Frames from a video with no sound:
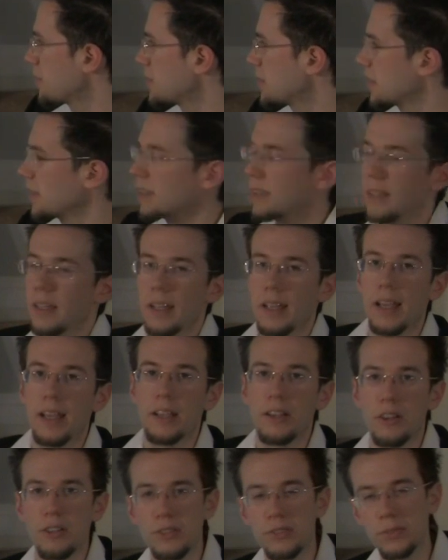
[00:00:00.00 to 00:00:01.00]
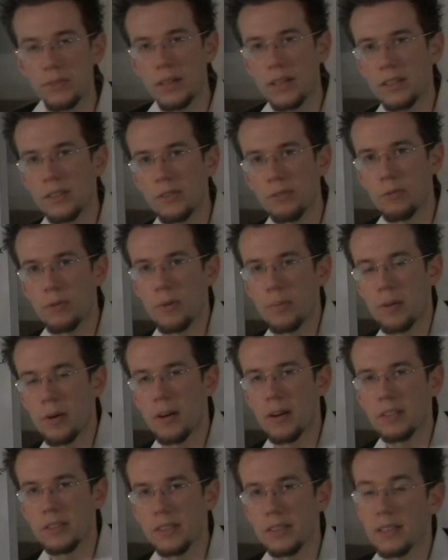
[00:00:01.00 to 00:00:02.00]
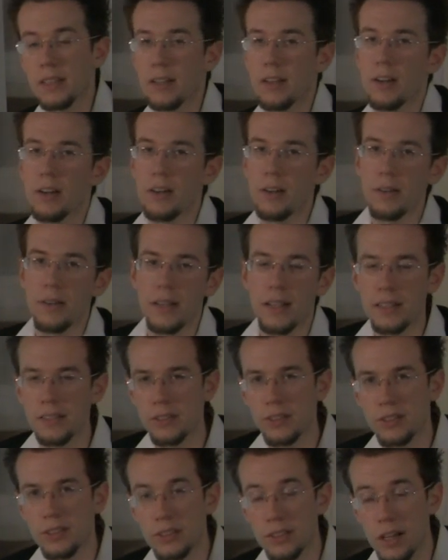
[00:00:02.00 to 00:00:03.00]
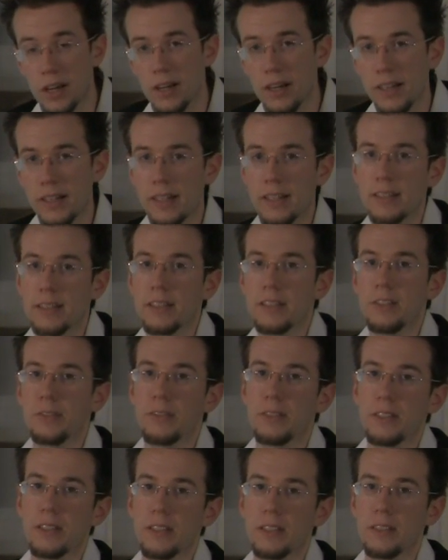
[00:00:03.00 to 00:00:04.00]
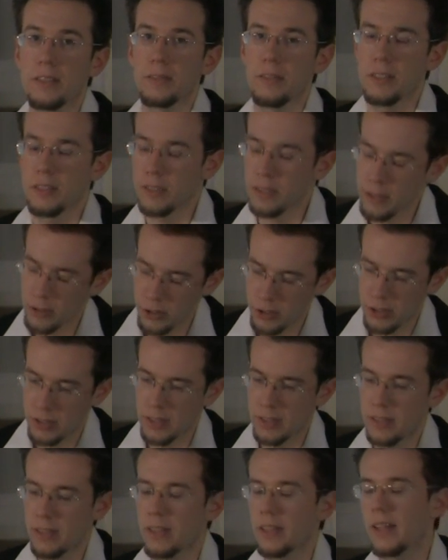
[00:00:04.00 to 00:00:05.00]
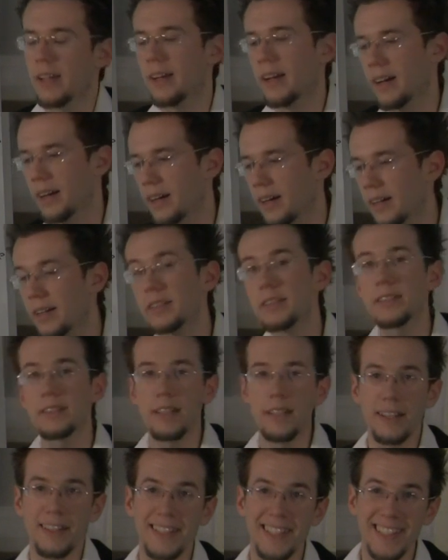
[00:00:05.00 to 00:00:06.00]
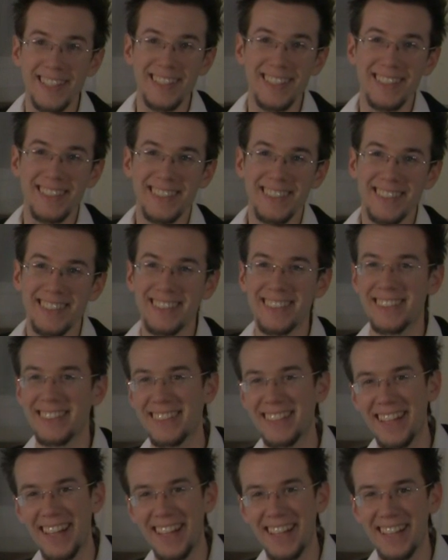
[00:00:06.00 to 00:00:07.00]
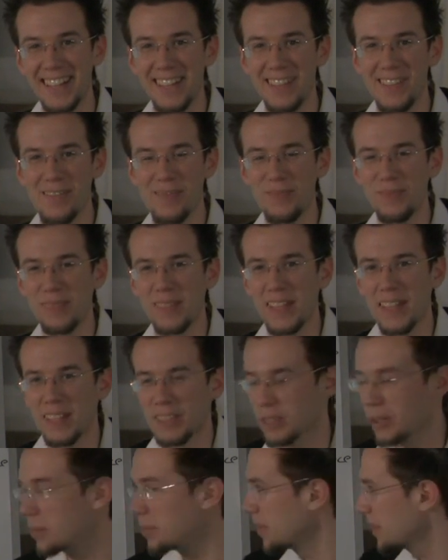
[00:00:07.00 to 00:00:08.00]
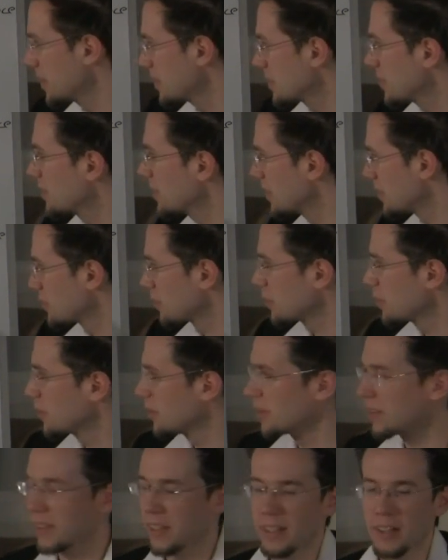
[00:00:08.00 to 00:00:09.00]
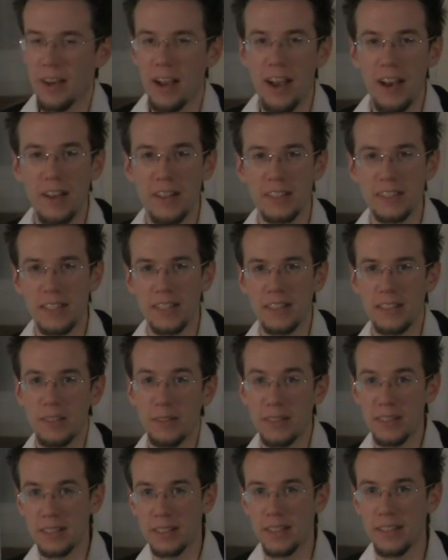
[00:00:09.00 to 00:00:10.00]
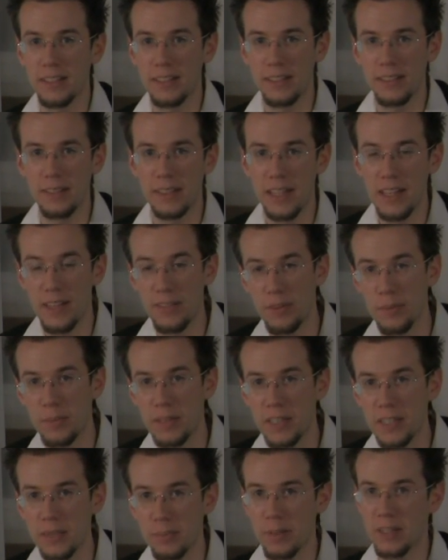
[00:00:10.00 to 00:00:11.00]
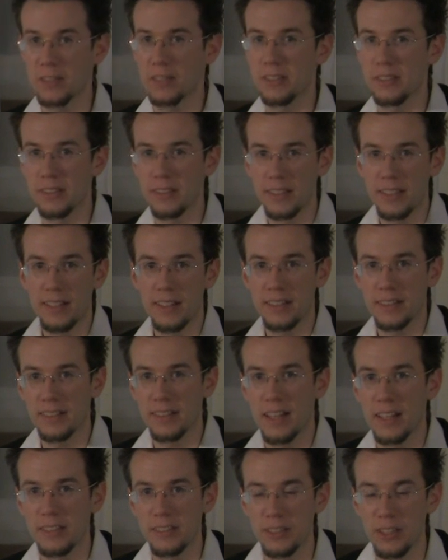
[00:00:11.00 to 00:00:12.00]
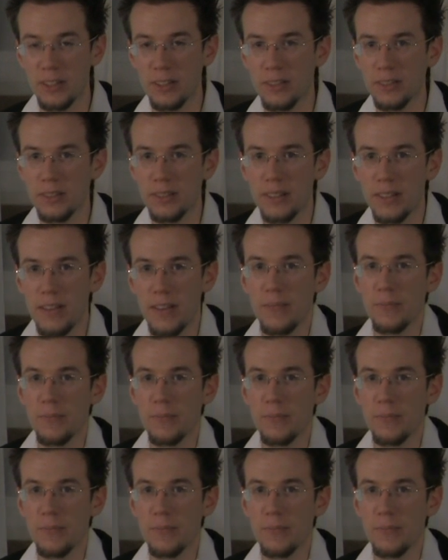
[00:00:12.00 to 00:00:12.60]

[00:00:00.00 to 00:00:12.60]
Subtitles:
comes in, it goes for another 4 bars, and then it ends on the tonic, and then you feel resolution, and you're like, it's done. Okay? So because of this rule, you know how I said you can tell the key of a piece by just looking at the last note?